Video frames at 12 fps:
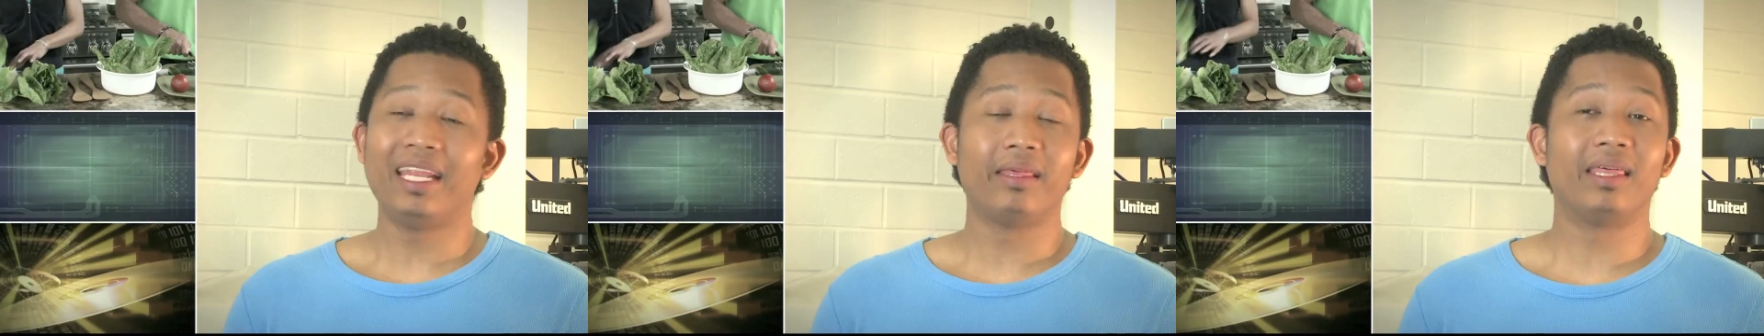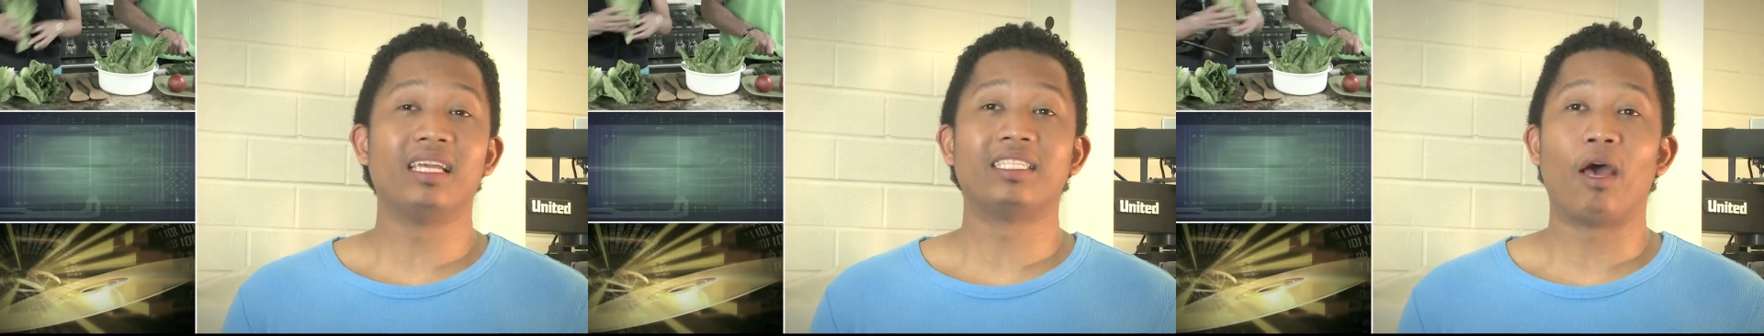many
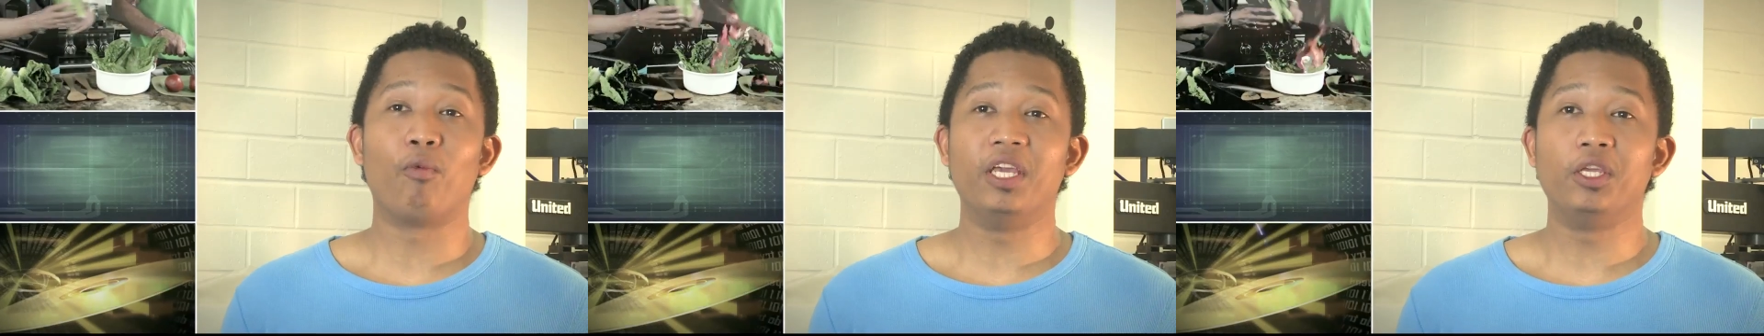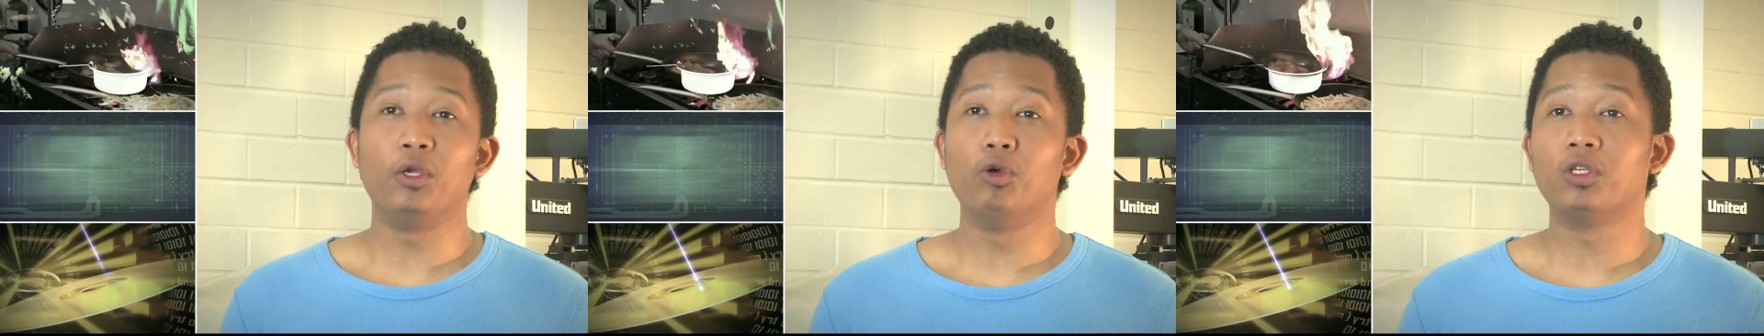things that
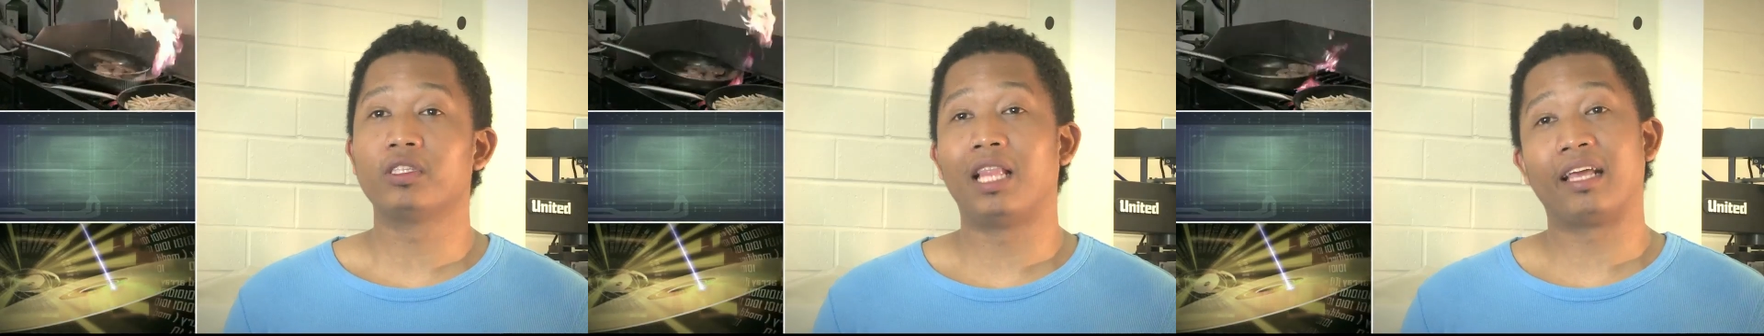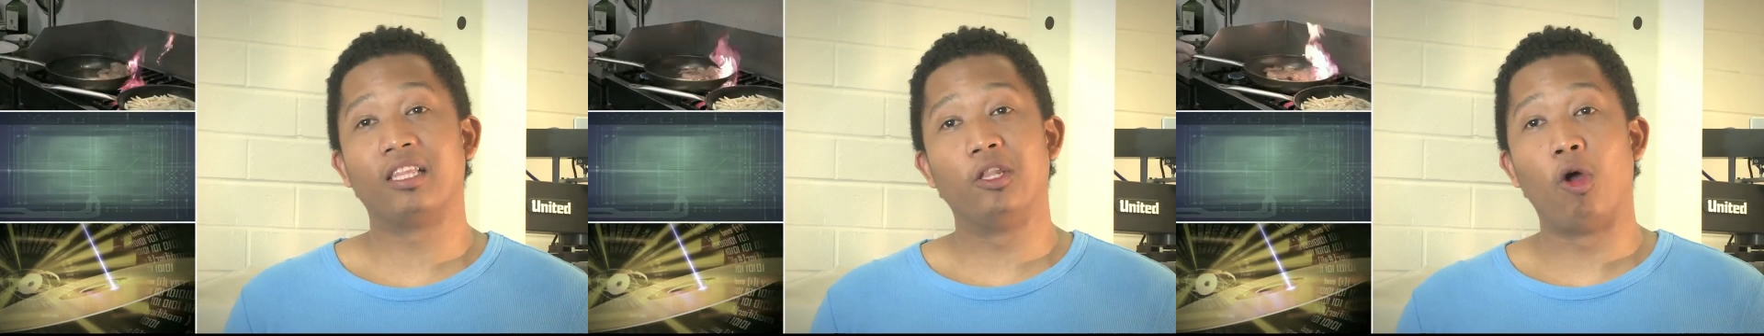we use,
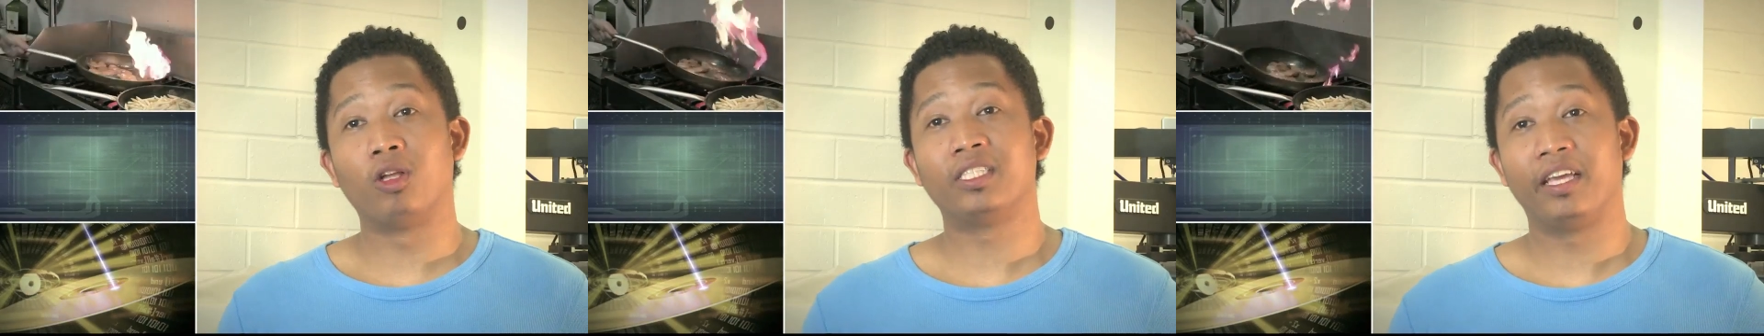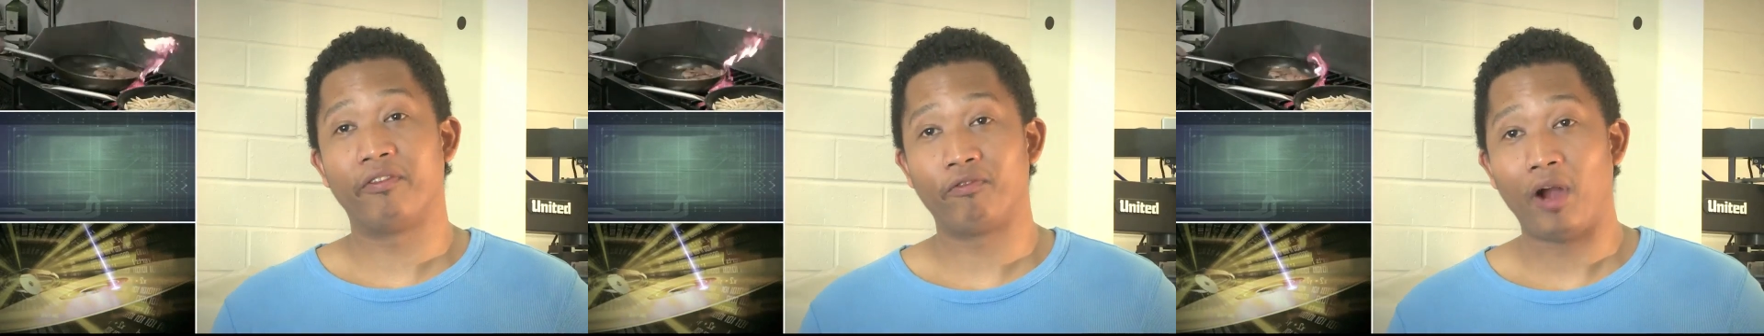like the
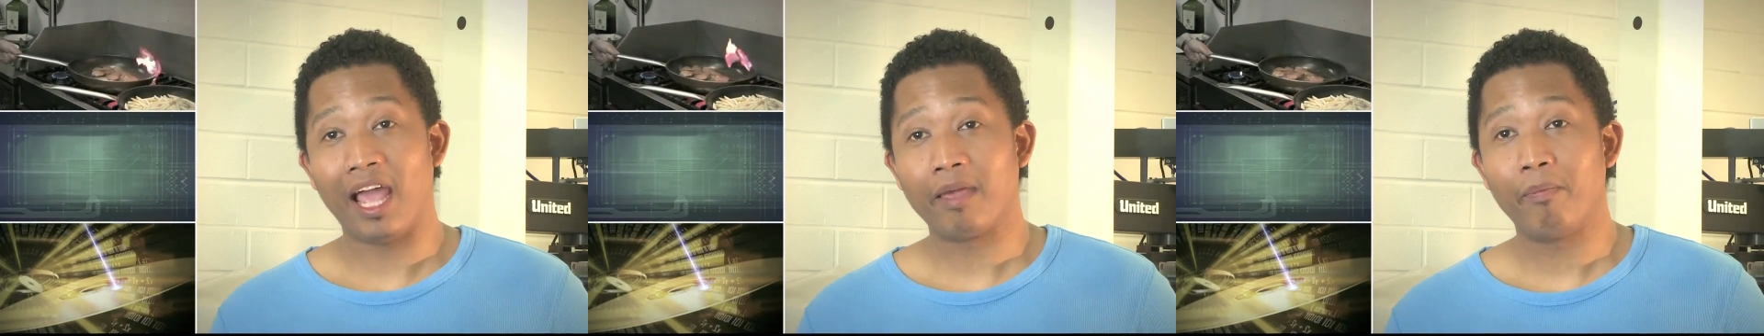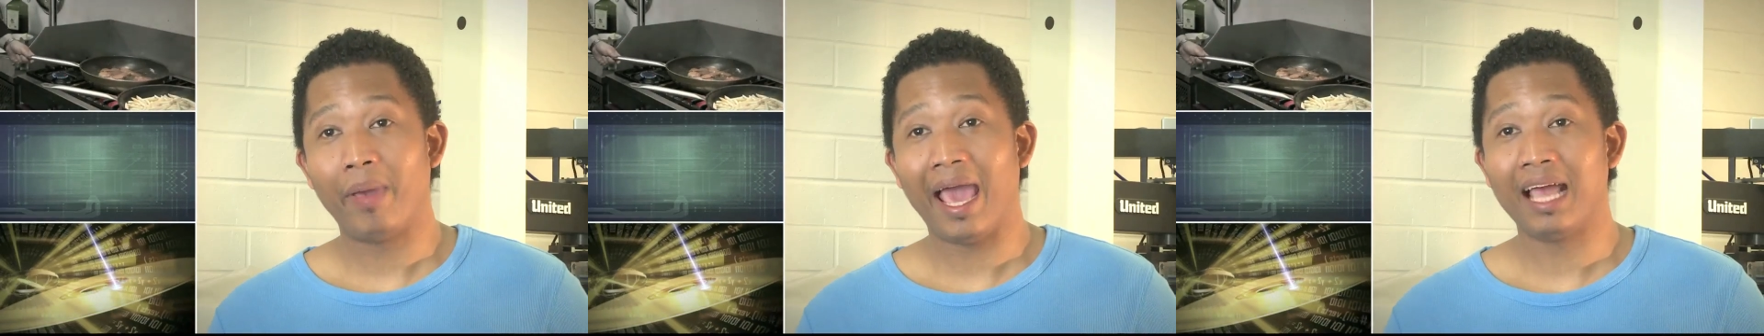non-stick
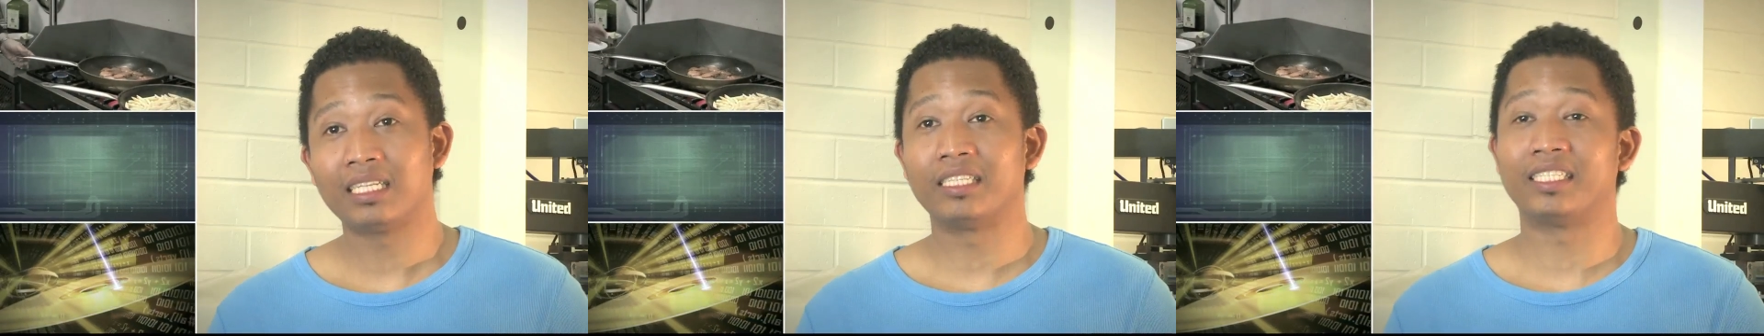frying pans,